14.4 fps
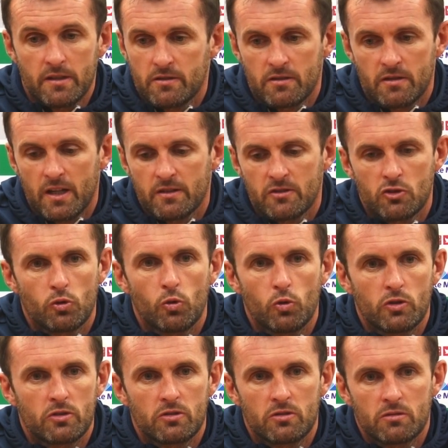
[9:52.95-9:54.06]
as
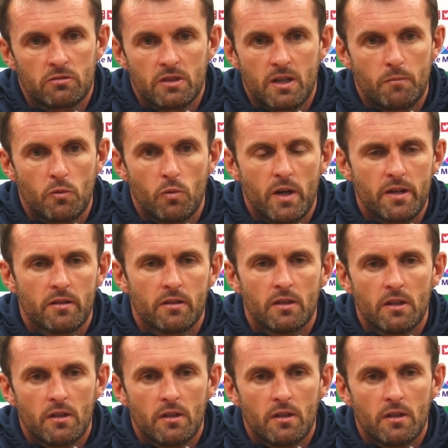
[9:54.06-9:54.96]
Stoke's number one.